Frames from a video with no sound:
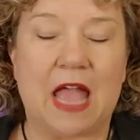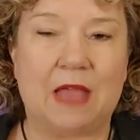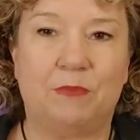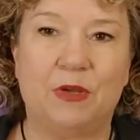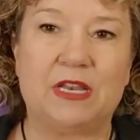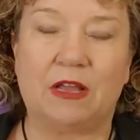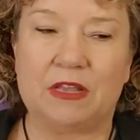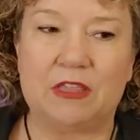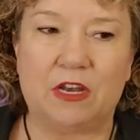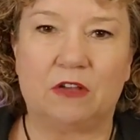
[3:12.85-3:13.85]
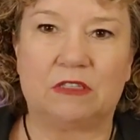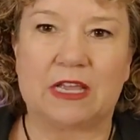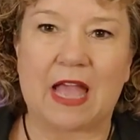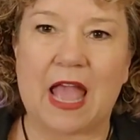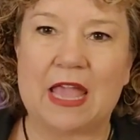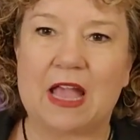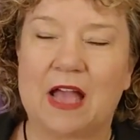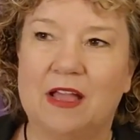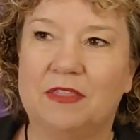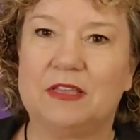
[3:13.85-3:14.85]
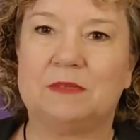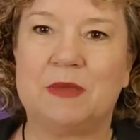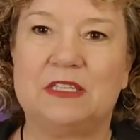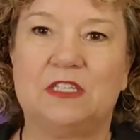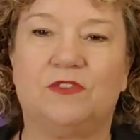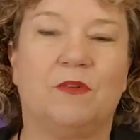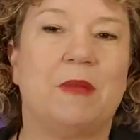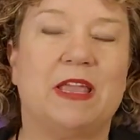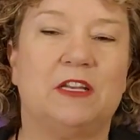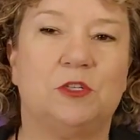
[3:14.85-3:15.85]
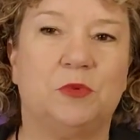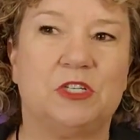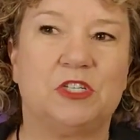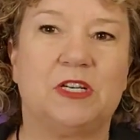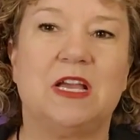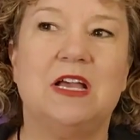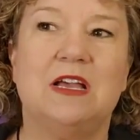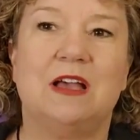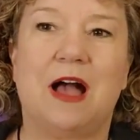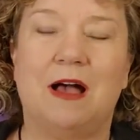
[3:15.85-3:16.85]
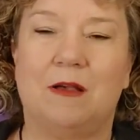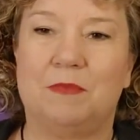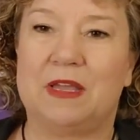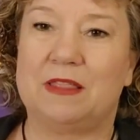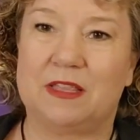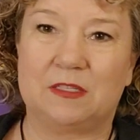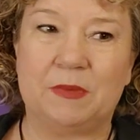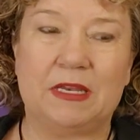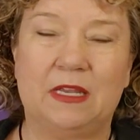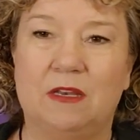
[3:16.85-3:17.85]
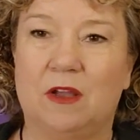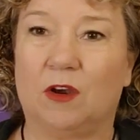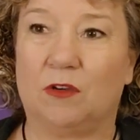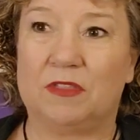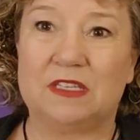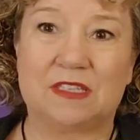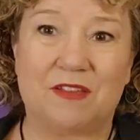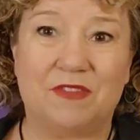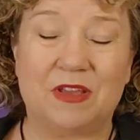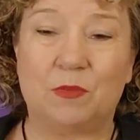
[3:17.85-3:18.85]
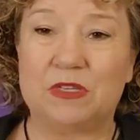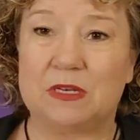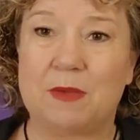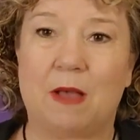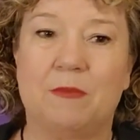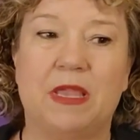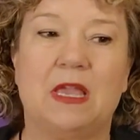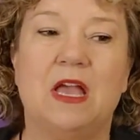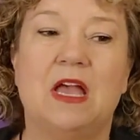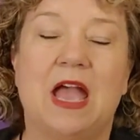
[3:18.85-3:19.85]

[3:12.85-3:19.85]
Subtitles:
And put down in the notes like, hey, I got this message from my intuition that this meeting or this event wasn't about me.